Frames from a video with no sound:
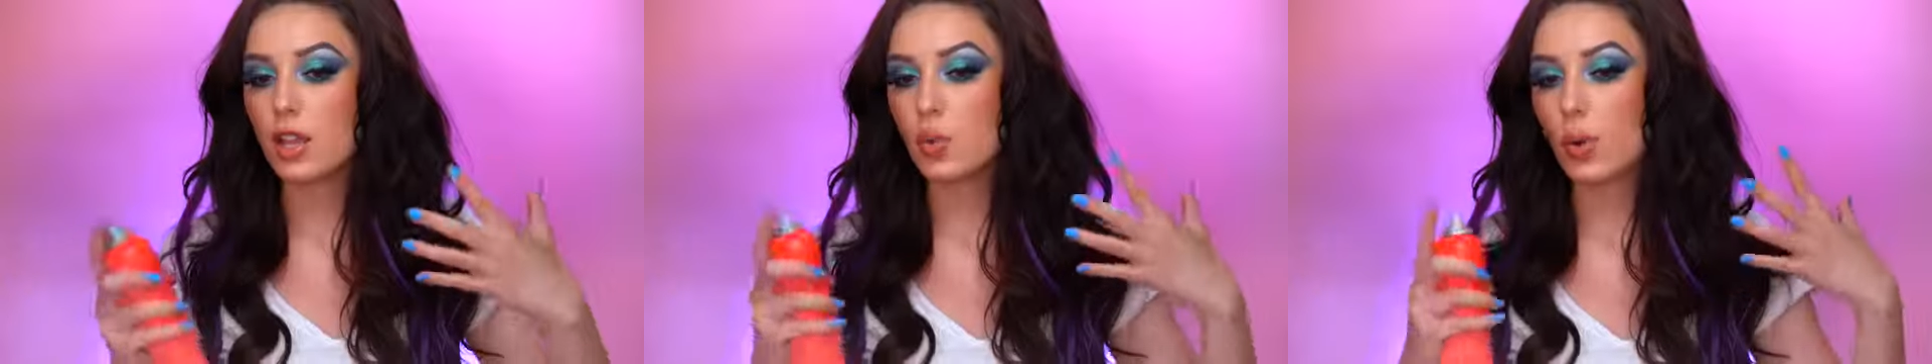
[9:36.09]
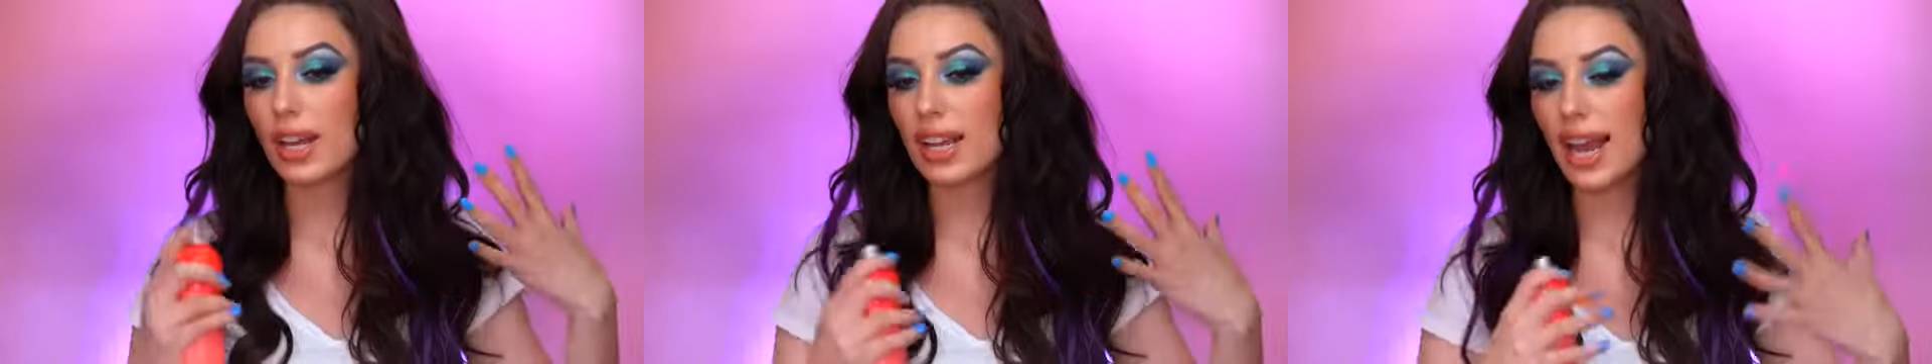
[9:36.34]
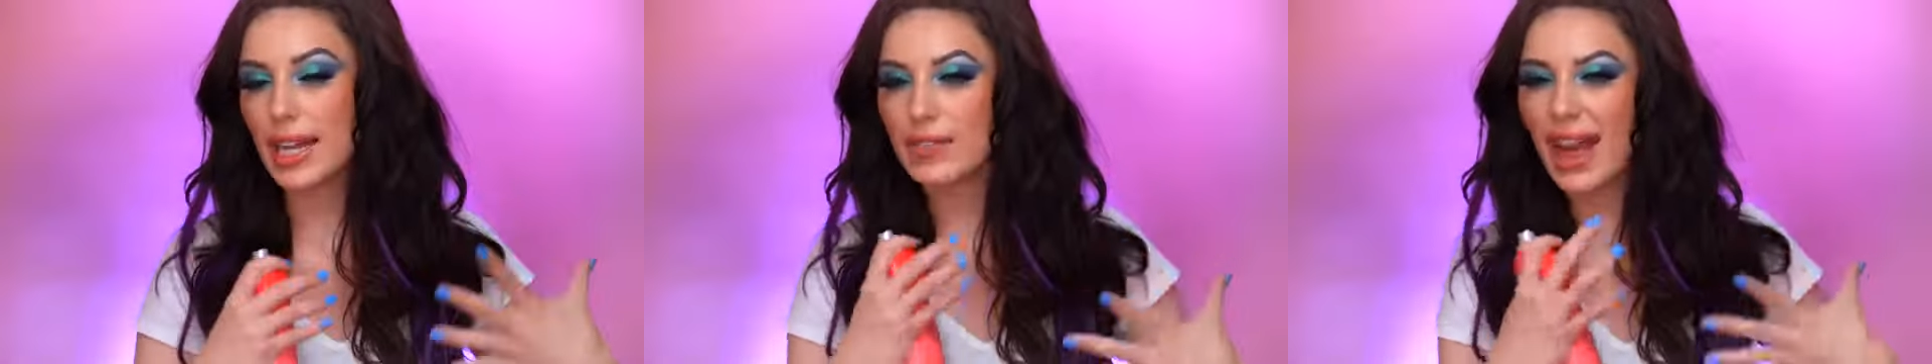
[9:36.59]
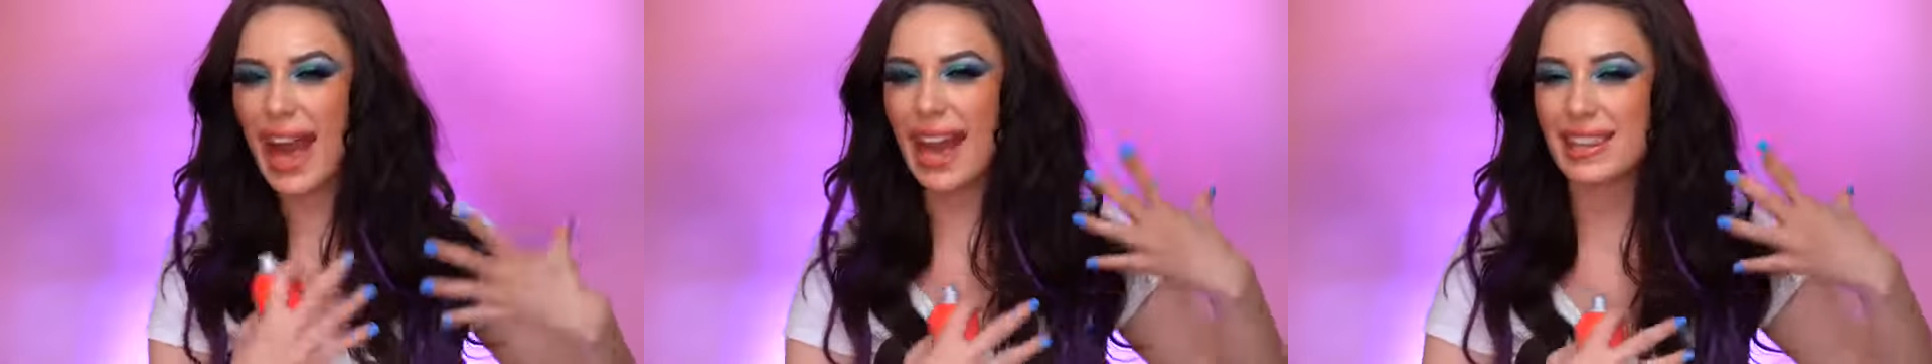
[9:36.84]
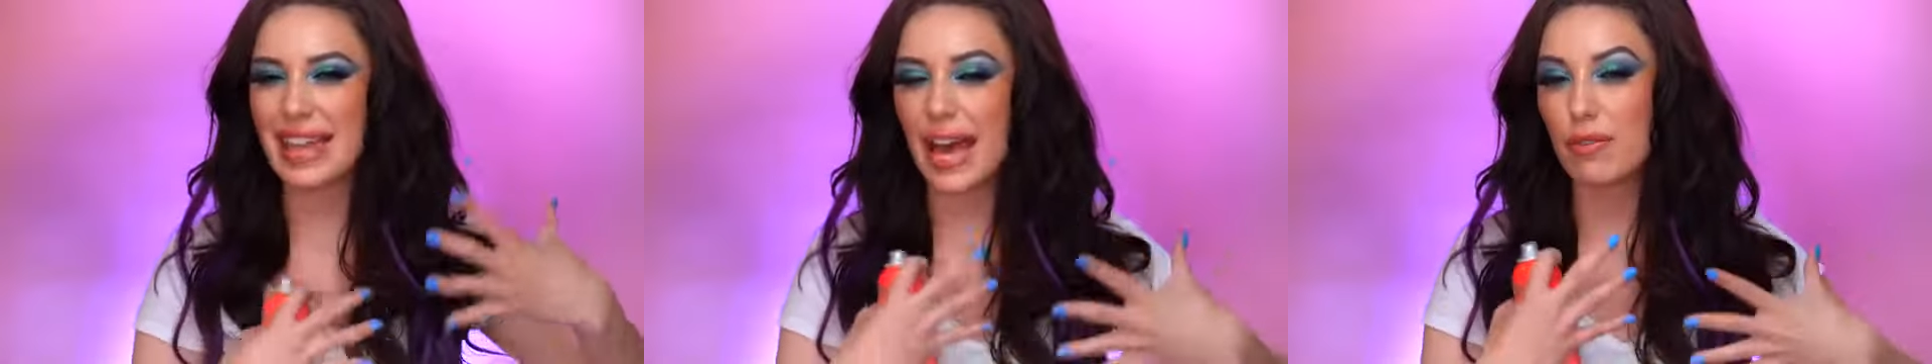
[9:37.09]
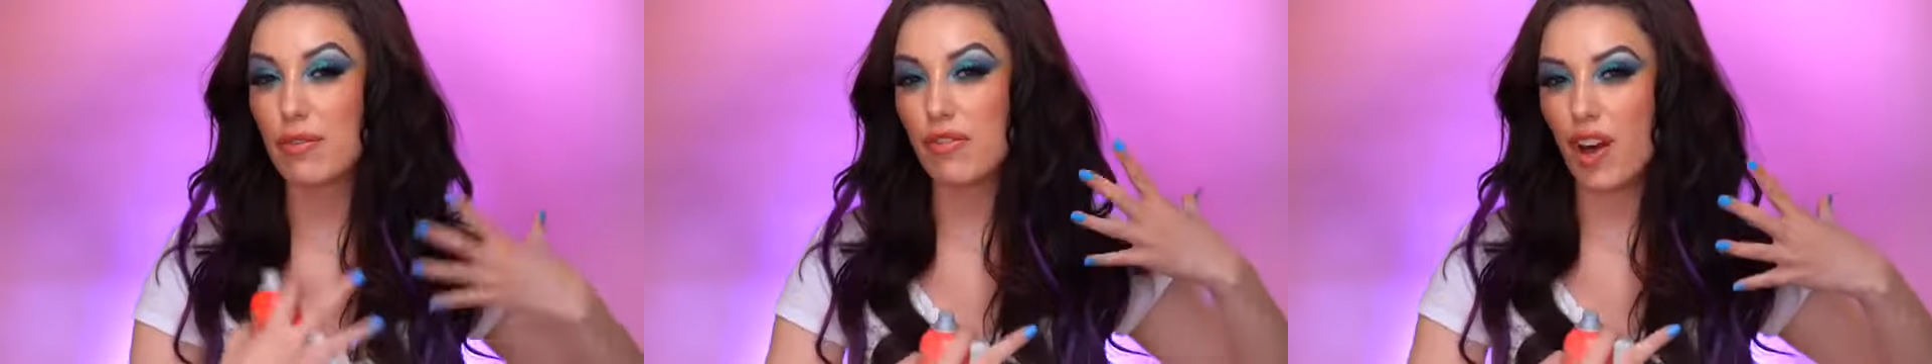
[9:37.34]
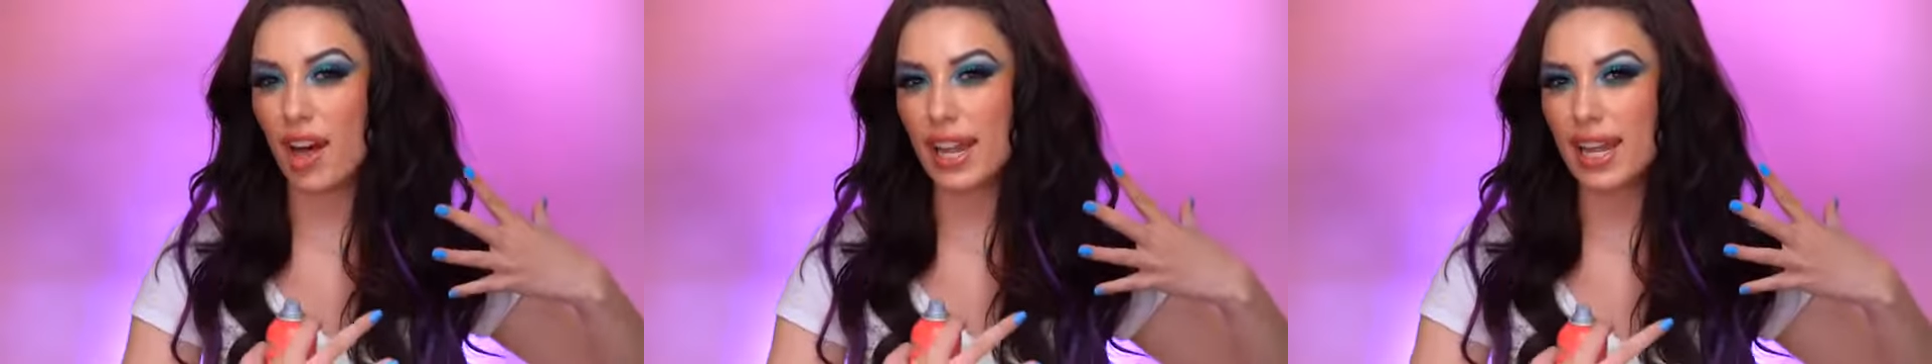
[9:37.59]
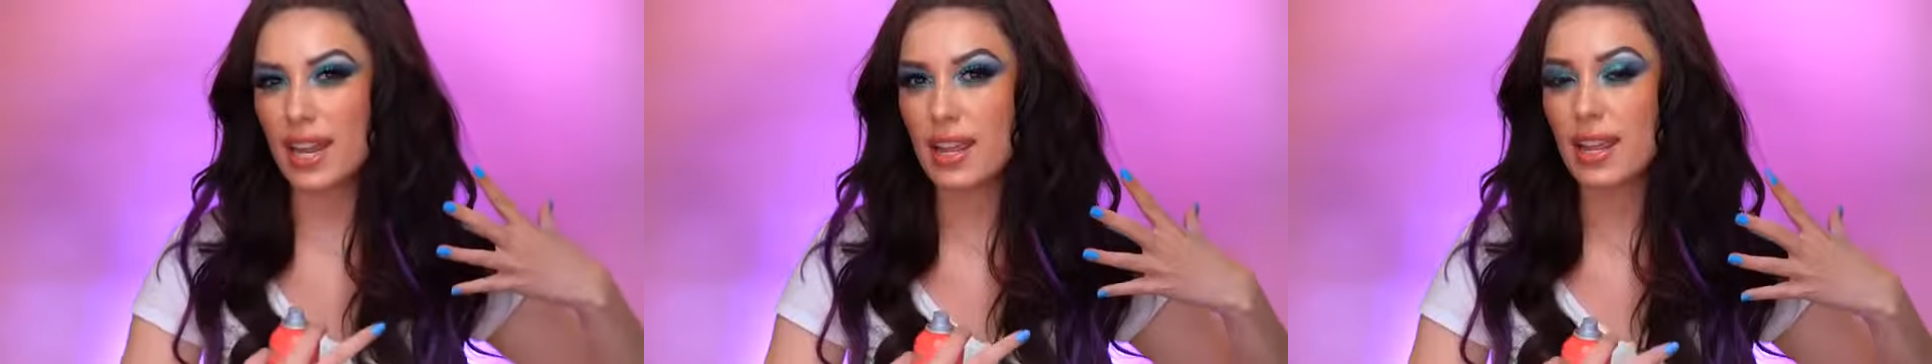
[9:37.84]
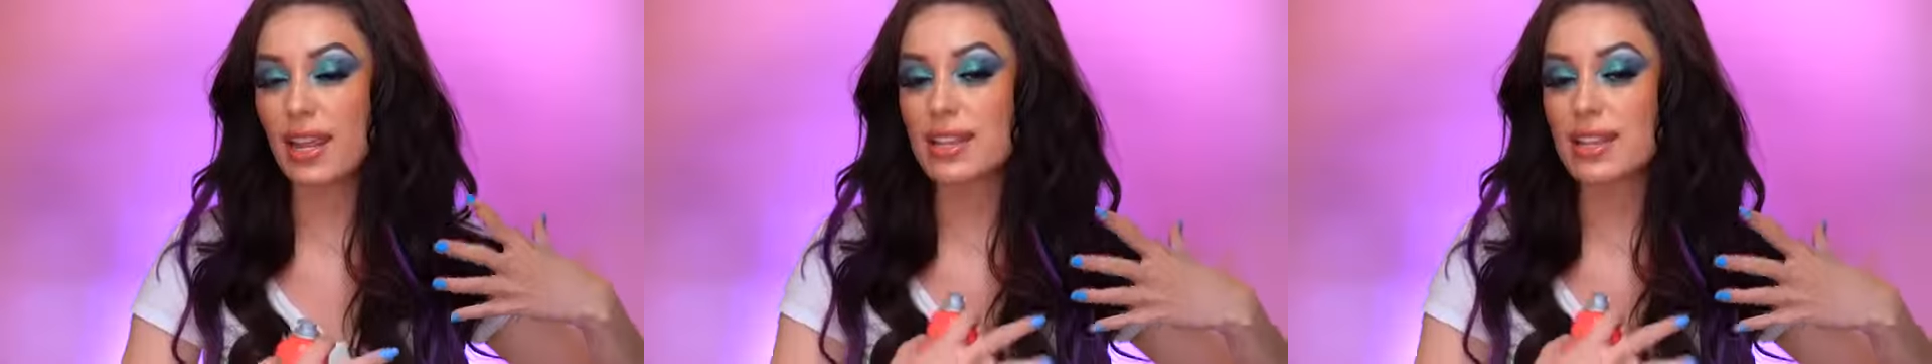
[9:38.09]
You want to kind of add that fun